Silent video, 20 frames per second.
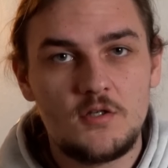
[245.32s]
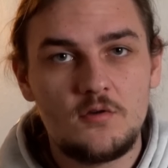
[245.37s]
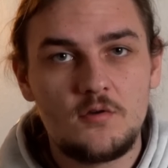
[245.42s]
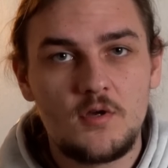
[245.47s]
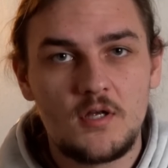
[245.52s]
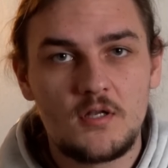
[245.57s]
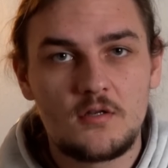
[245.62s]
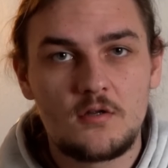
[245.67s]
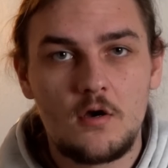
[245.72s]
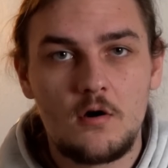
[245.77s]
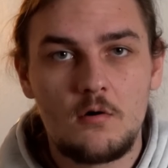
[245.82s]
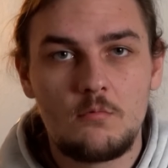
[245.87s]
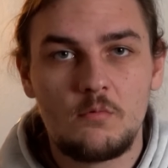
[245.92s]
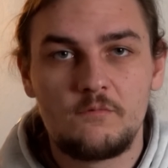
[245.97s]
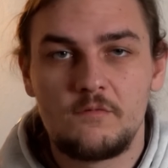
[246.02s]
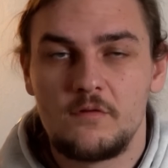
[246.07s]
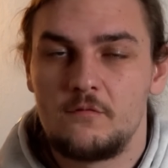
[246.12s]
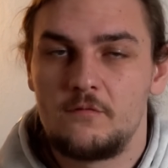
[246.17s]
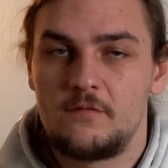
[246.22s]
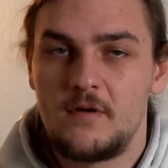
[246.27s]
you could go
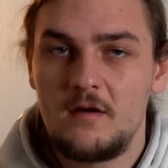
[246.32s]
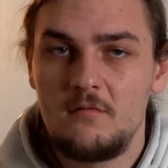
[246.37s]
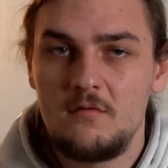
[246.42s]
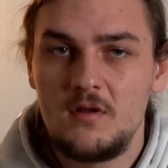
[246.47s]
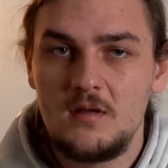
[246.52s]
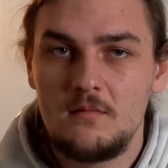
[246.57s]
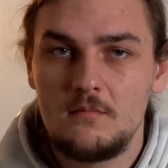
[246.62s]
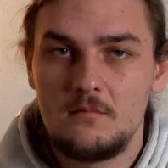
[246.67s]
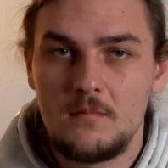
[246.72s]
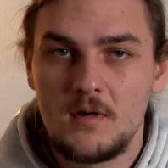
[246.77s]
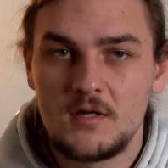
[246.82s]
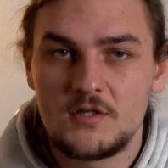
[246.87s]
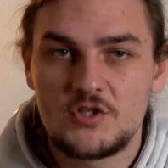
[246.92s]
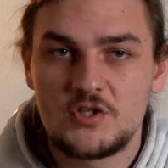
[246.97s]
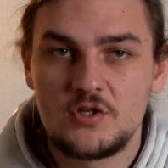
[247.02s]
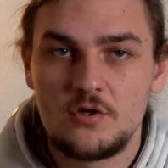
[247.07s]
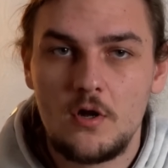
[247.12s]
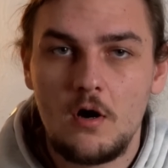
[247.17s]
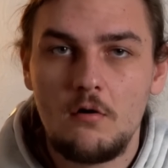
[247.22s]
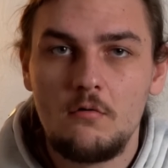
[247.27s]
with a very
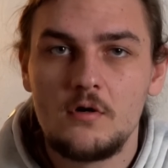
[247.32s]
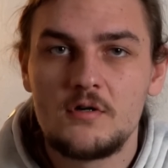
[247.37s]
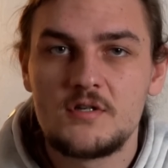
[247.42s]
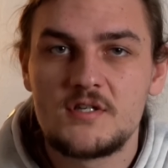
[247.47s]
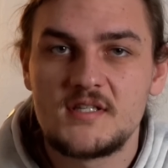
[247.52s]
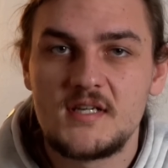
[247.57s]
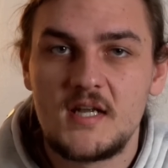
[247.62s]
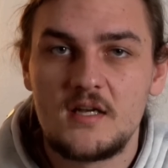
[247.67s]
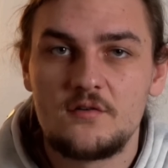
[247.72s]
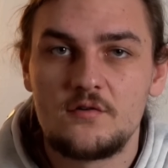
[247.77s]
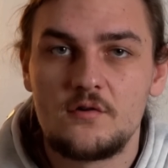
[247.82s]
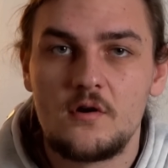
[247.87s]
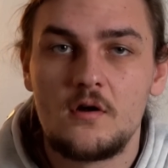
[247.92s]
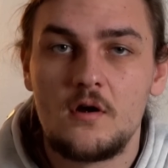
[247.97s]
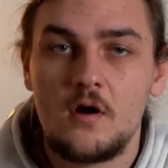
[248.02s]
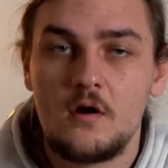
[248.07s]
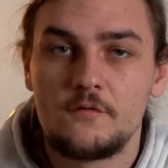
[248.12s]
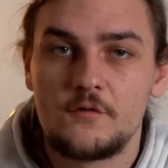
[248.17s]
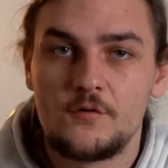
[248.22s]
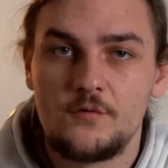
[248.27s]
much lower center
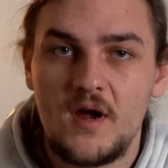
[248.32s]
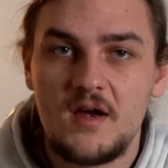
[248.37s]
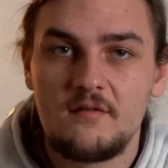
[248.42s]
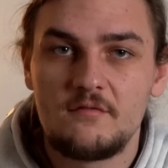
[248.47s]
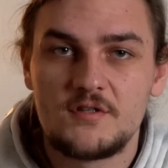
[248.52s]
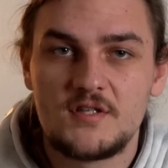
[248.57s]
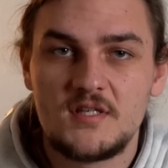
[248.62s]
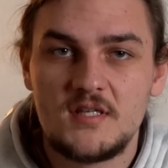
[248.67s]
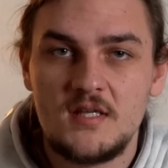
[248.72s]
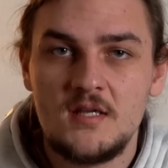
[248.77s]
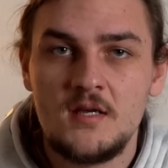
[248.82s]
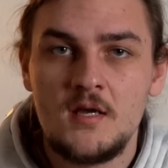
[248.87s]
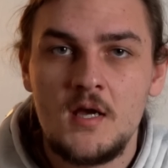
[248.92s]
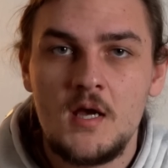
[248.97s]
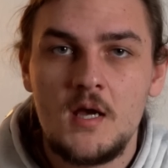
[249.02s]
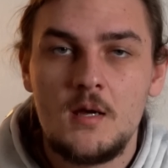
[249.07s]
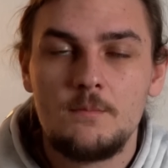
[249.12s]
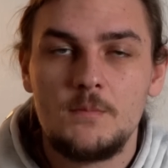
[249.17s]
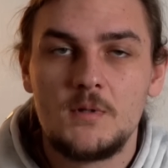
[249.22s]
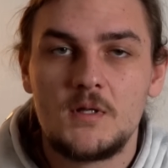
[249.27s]
of gravity
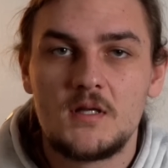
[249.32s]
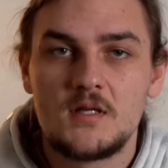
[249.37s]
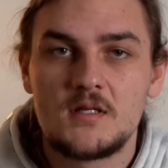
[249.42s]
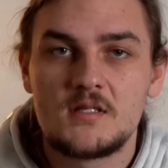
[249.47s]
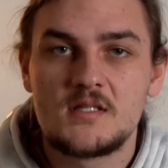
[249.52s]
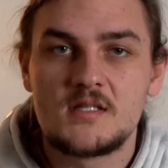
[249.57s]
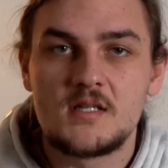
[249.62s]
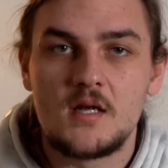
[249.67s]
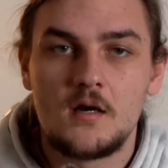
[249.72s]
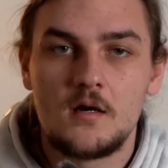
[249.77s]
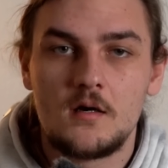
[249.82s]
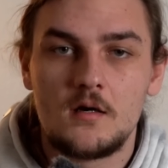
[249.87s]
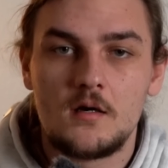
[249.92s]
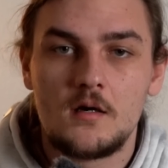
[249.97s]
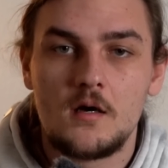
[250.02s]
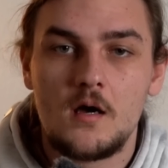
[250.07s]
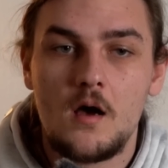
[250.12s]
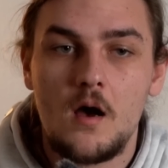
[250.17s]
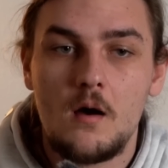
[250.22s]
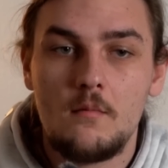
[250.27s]
because
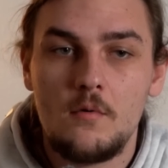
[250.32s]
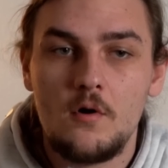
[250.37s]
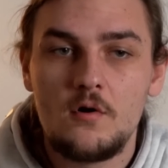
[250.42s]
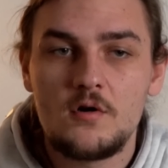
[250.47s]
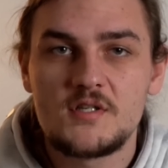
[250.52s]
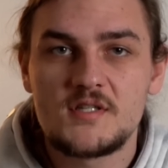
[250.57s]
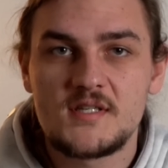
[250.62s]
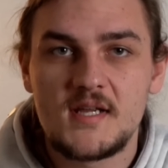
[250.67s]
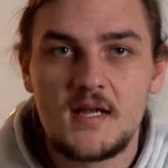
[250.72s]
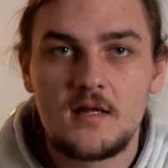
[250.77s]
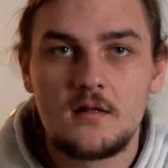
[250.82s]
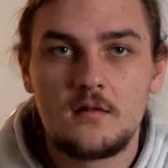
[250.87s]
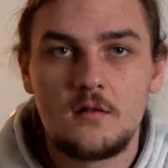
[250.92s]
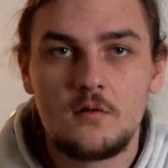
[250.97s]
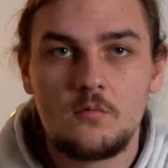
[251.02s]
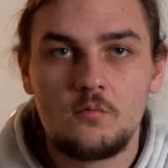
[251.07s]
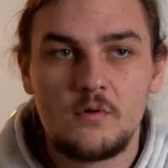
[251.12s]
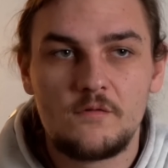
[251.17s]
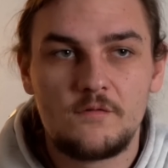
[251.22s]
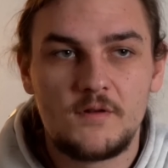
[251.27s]
uh, a
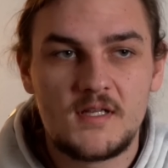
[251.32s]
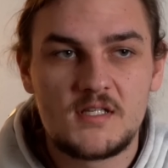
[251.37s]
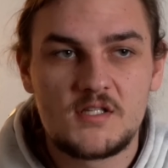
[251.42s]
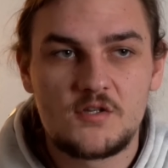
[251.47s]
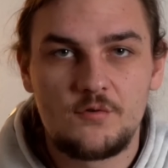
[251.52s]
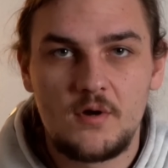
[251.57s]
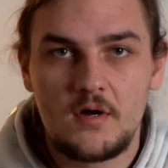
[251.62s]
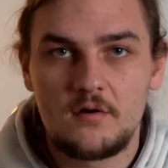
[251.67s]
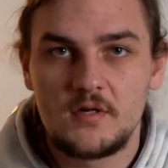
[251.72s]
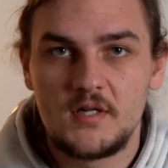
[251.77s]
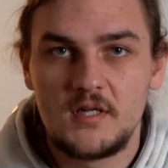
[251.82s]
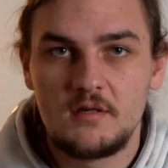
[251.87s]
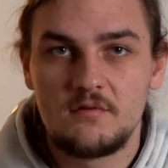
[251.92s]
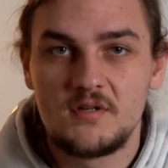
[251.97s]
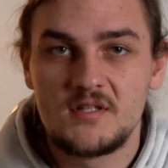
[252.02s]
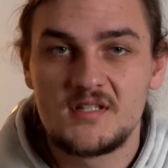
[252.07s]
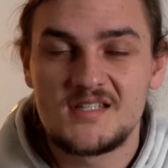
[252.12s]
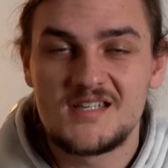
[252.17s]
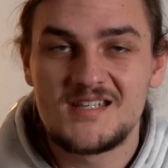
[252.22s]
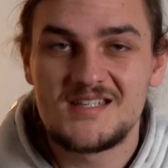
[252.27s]
motorcycle with less ground
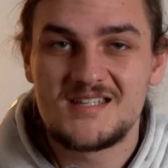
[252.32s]
clearance